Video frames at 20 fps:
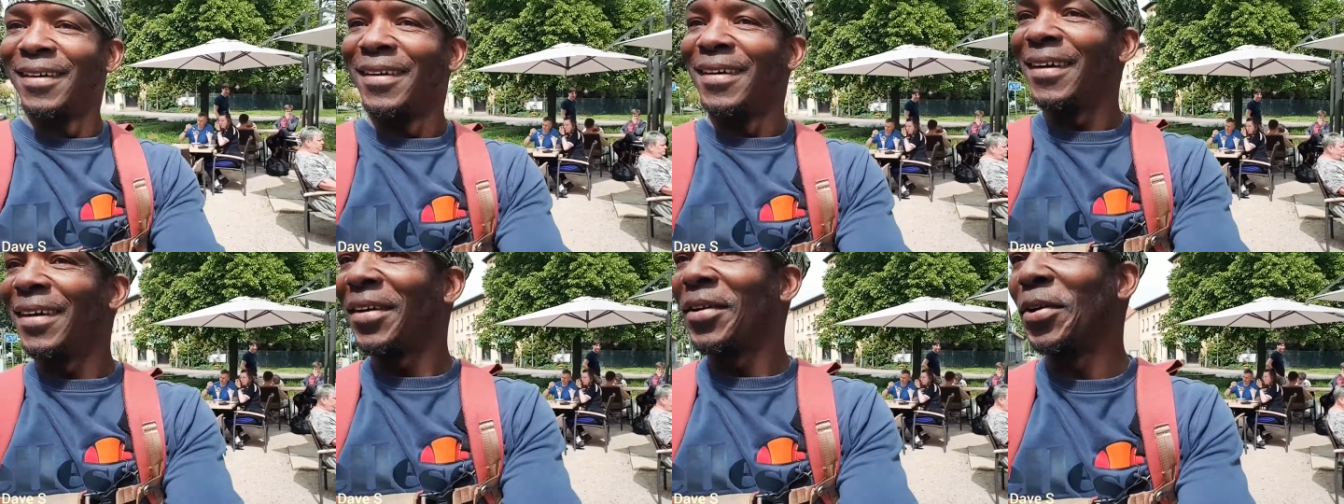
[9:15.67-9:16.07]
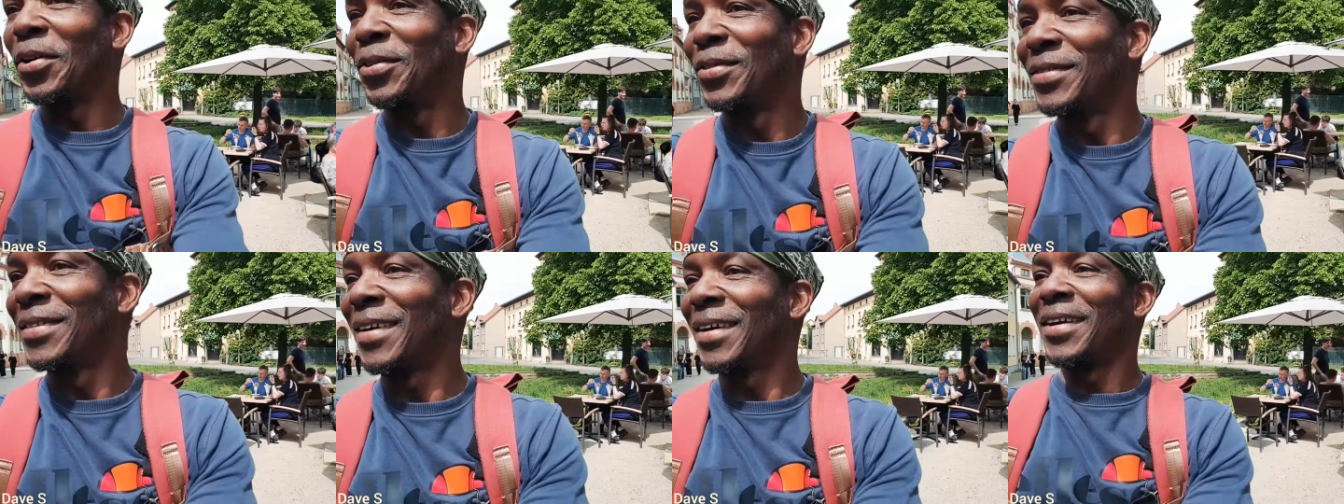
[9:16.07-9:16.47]
sir.
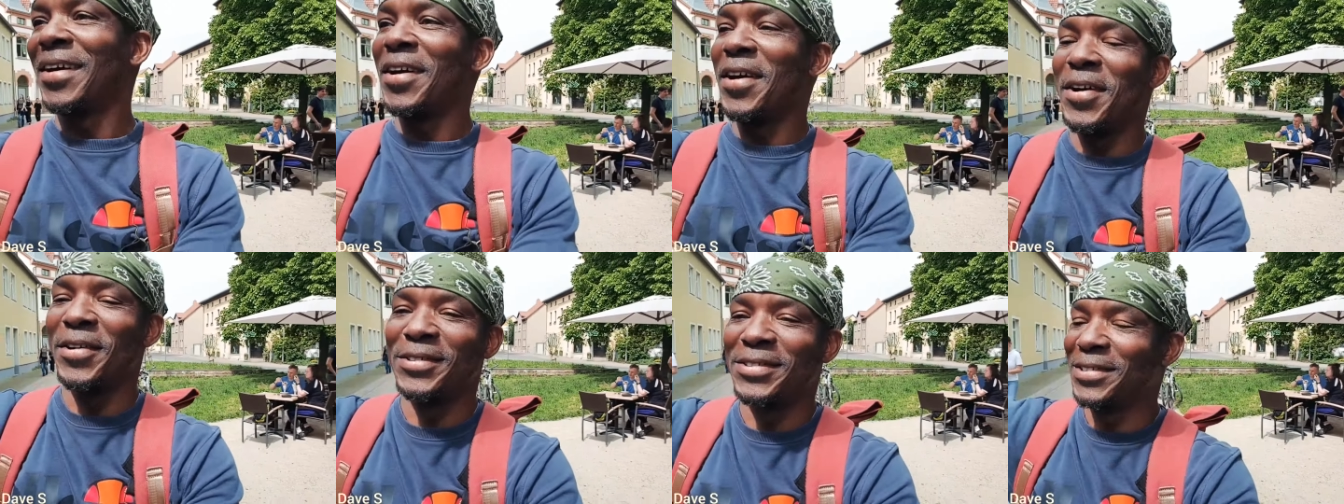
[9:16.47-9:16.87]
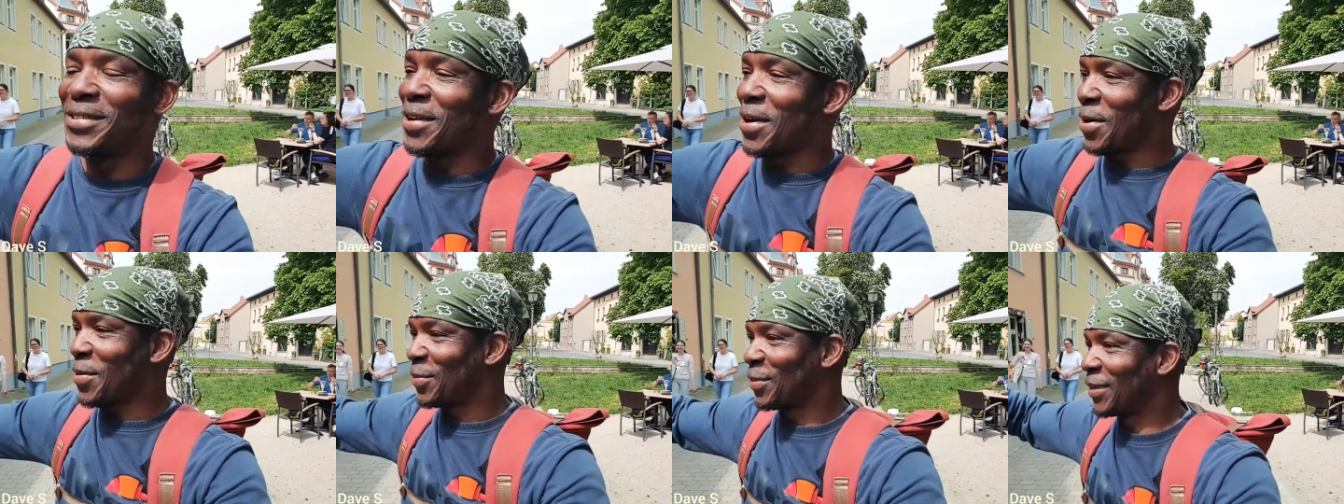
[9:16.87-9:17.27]
Hey. Yeah,
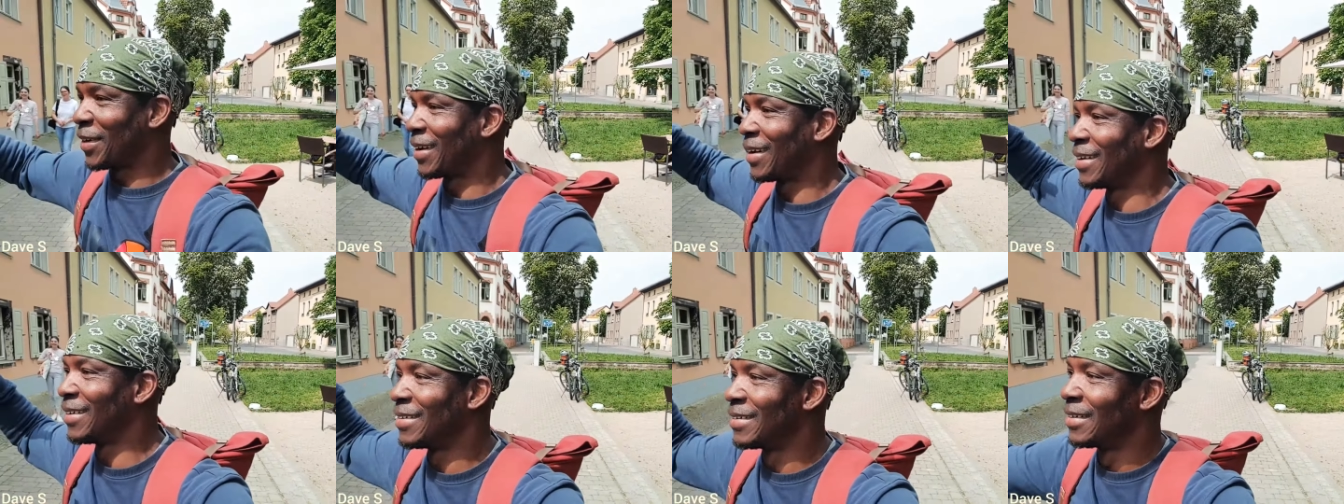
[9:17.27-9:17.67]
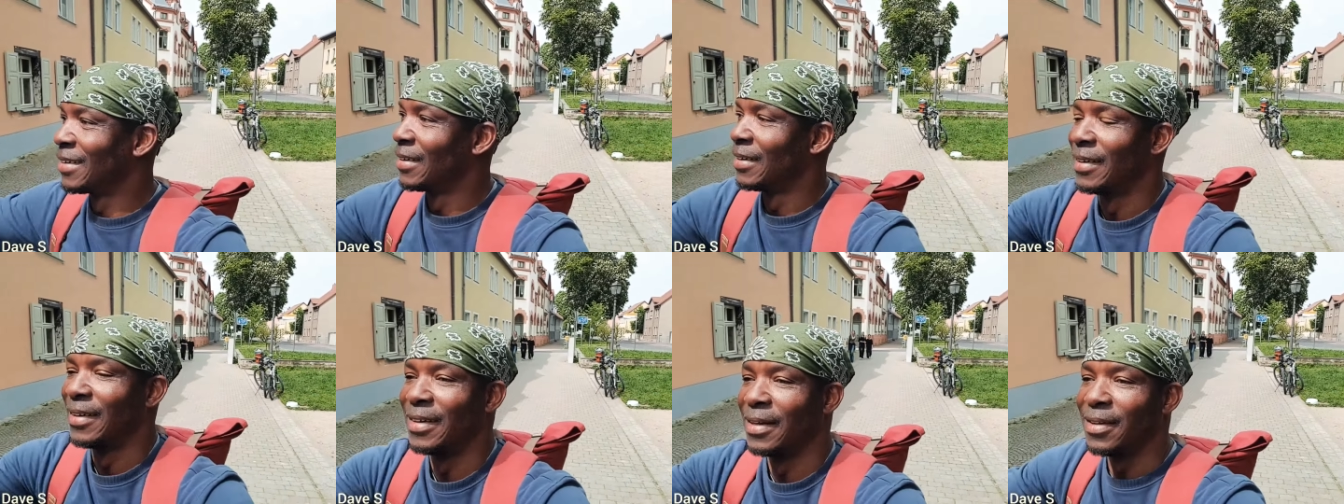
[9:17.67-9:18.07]
sir, man.
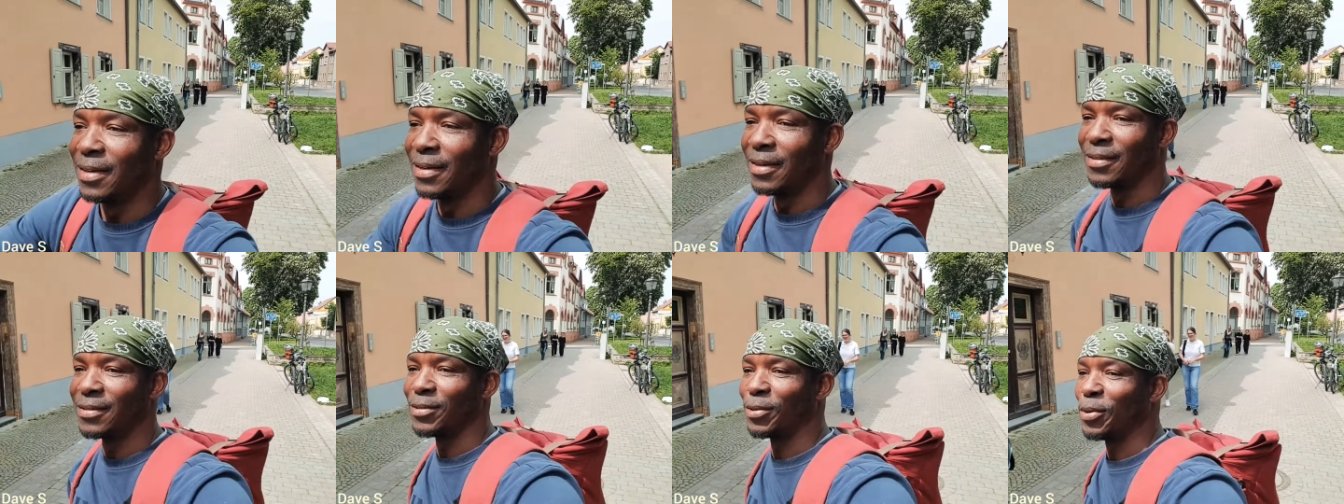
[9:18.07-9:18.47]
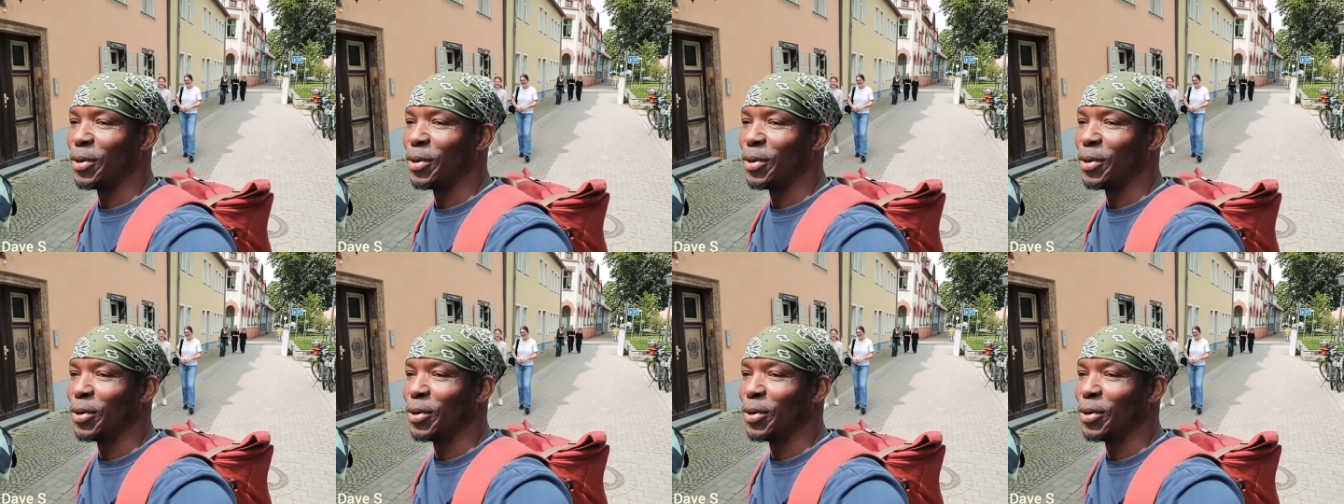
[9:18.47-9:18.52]
It's an